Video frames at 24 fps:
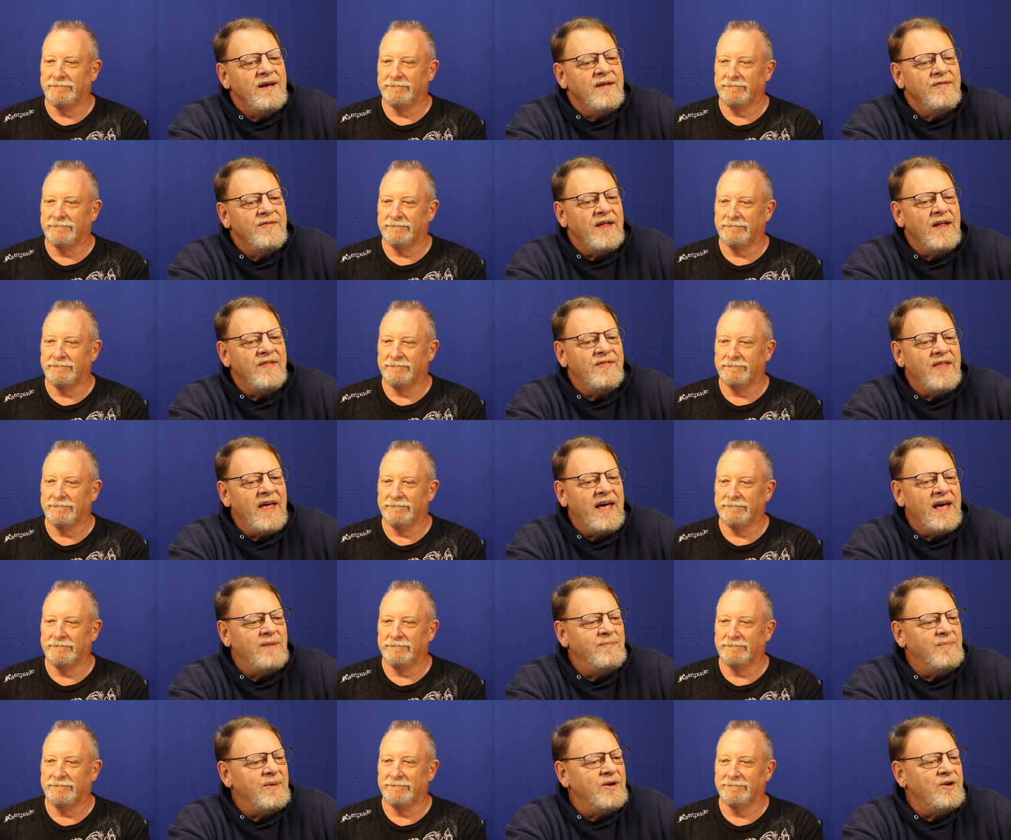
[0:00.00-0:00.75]
Speaker 1: that they
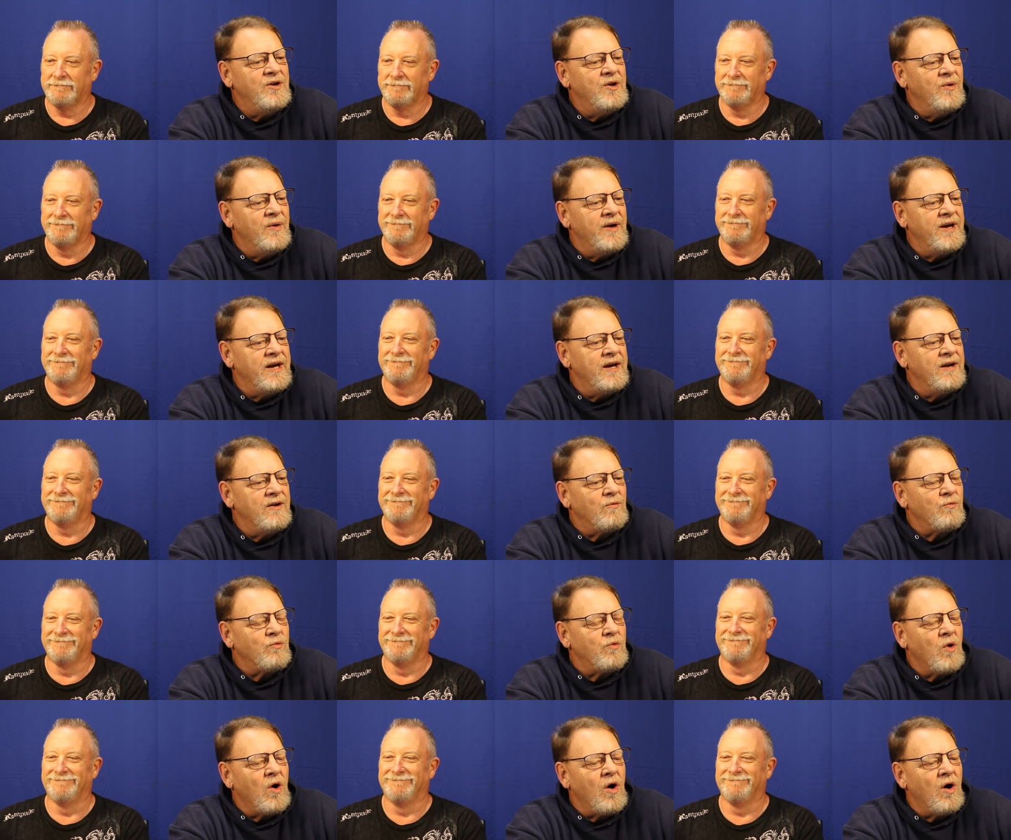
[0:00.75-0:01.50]
had been doing it
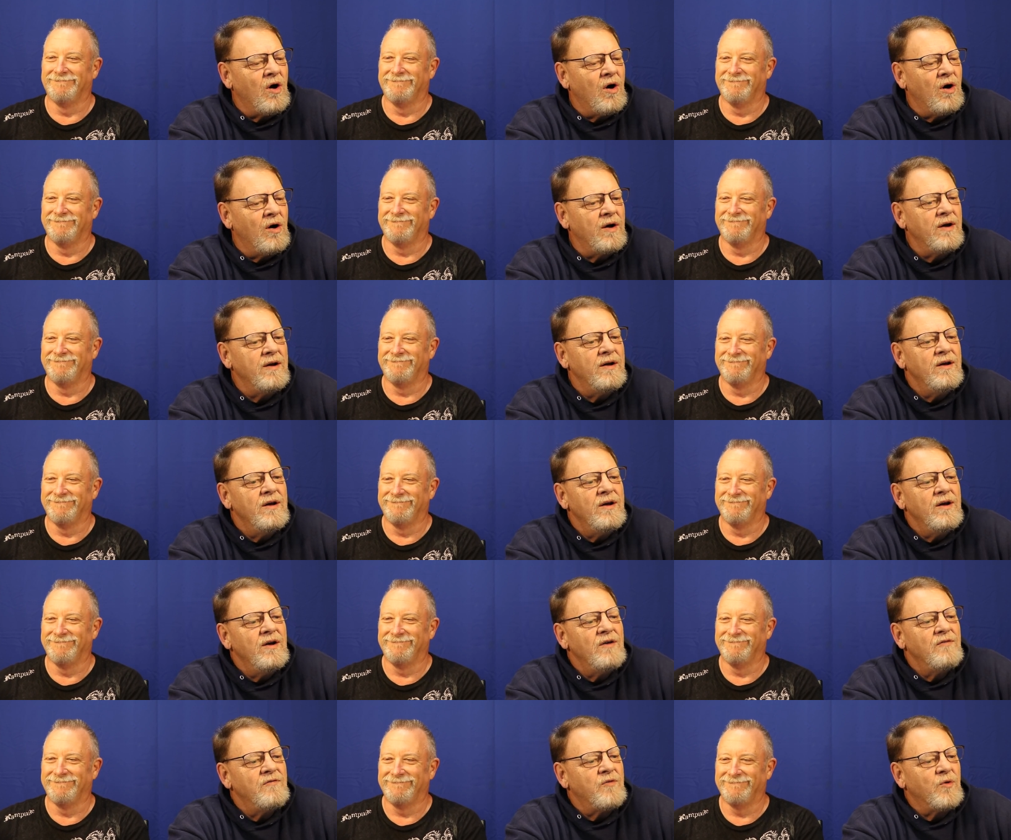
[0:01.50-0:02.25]
wrong
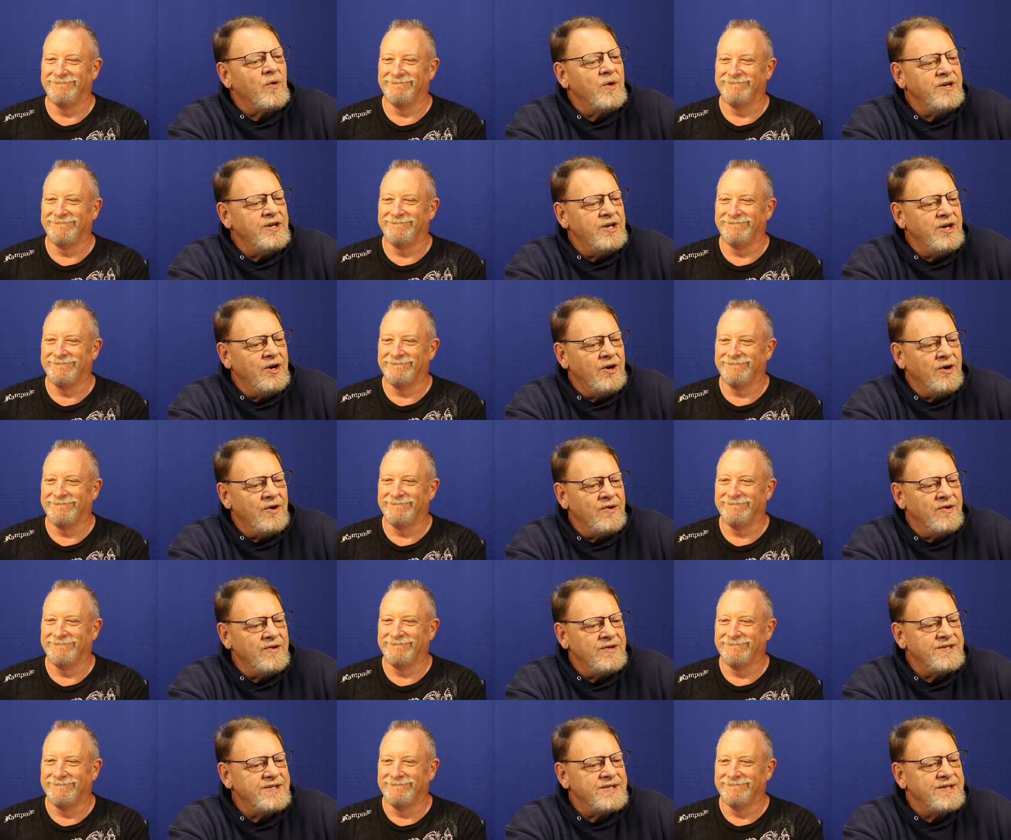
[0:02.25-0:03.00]
for
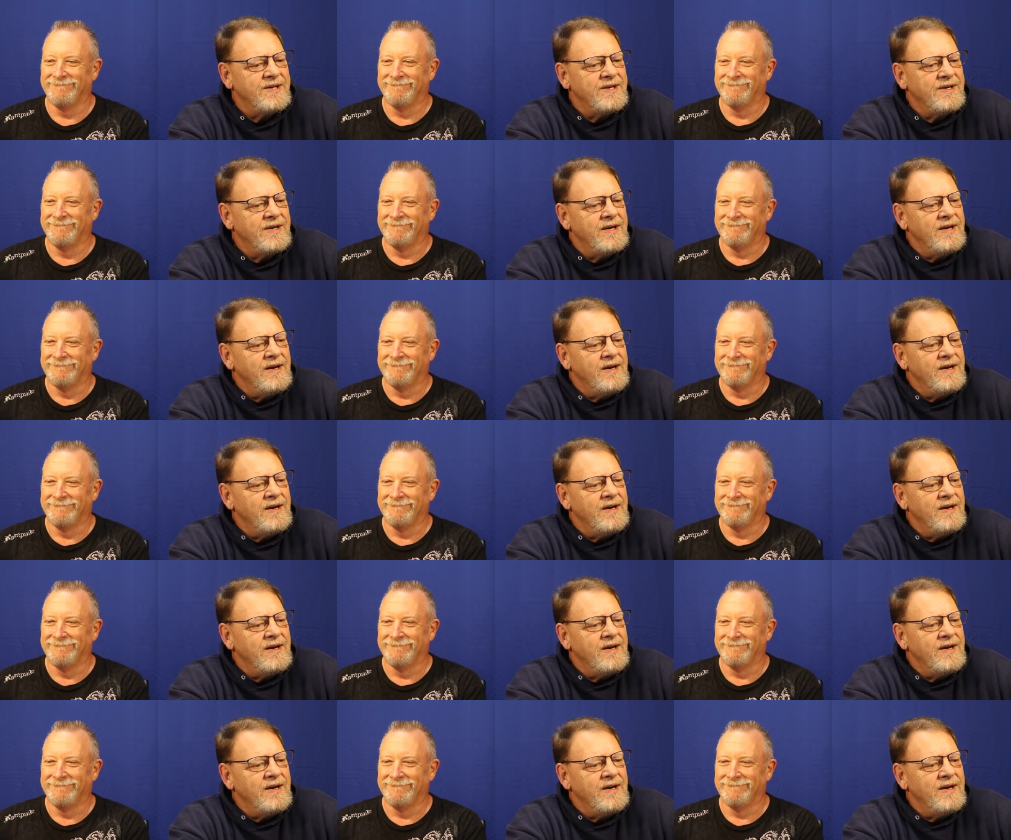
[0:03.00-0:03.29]
years.